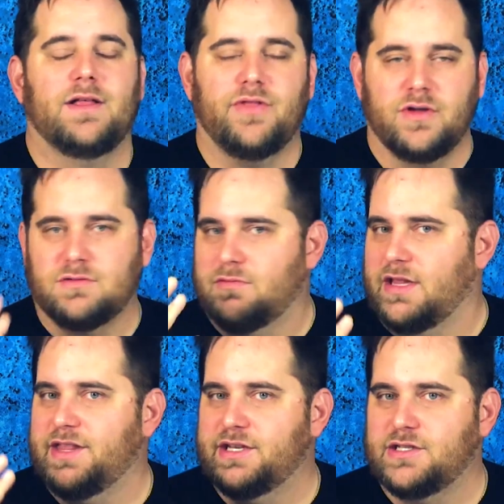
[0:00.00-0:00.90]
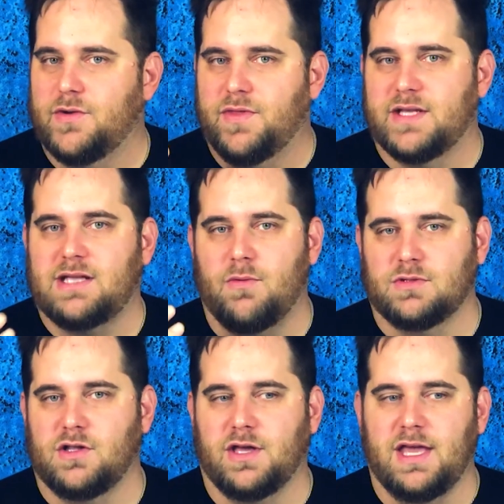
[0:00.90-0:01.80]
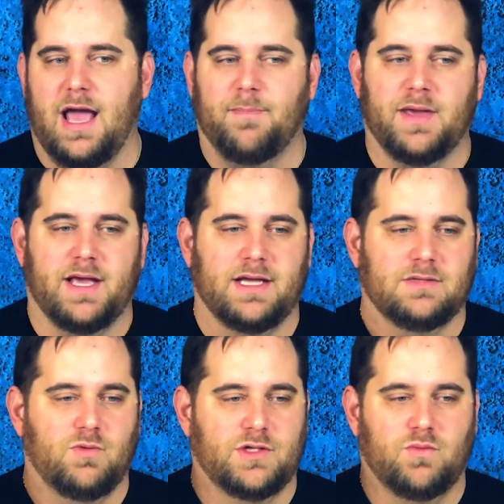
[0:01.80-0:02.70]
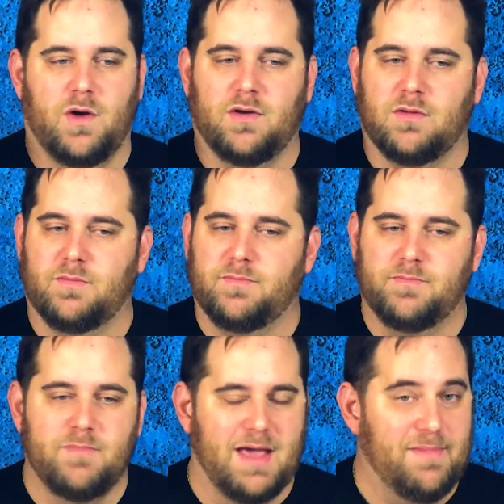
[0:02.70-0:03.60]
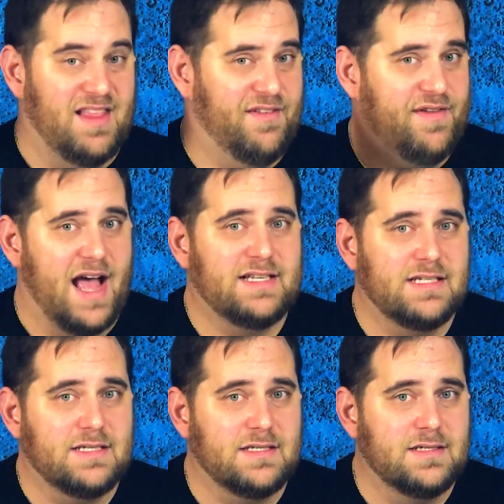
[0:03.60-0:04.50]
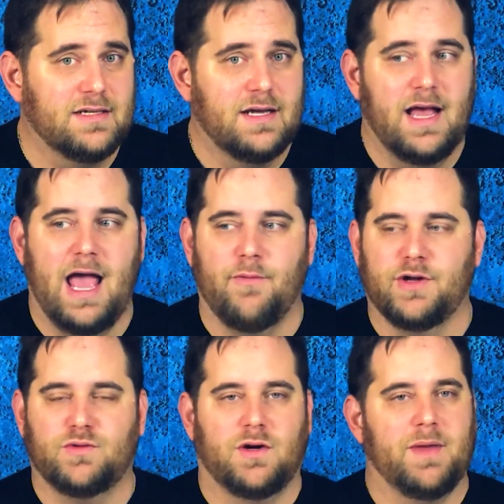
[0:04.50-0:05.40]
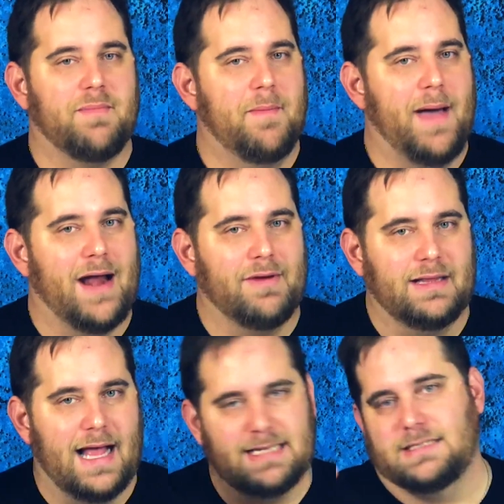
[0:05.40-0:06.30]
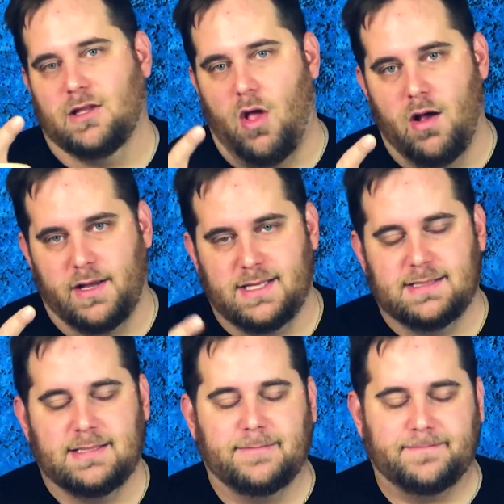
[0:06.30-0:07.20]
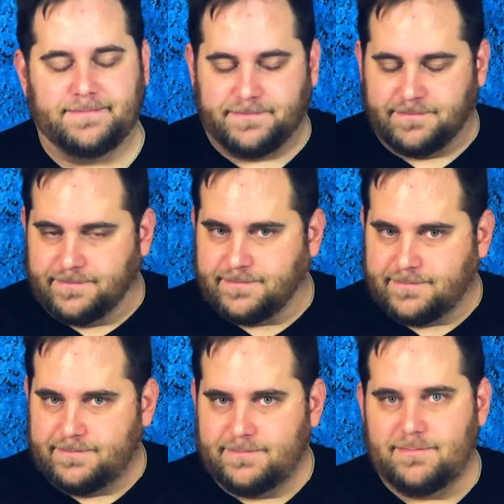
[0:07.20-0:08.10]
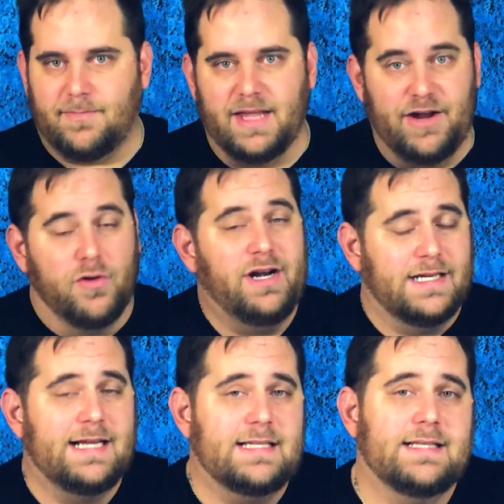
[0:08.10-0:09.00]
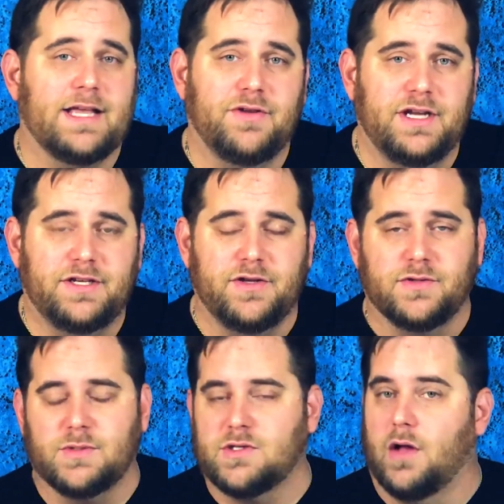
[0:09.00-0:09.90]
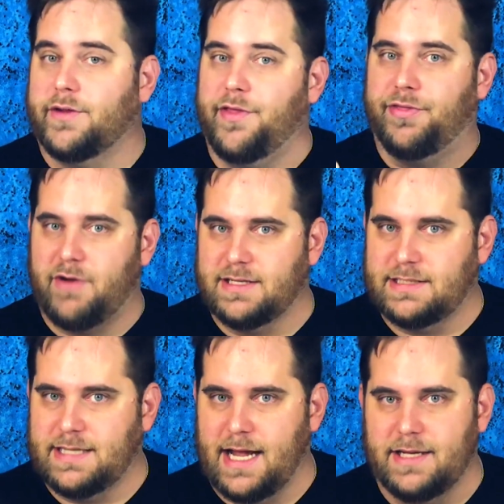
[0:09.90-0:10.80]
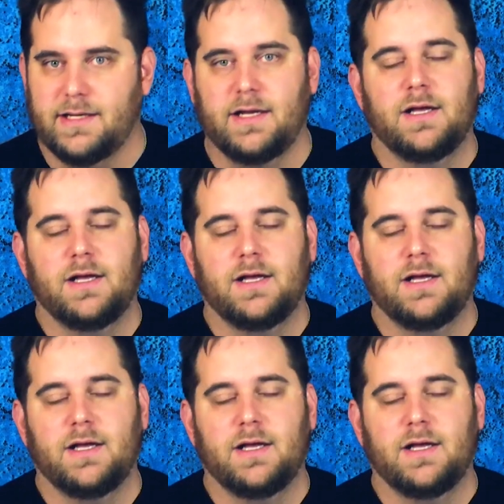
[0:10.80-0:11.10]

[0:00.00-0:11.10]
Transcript: Those are really the two things I was looking at, because which one will make me the fastest and which one will make my battery last the longest. In order to test that, you need to use what's called a thrust stand.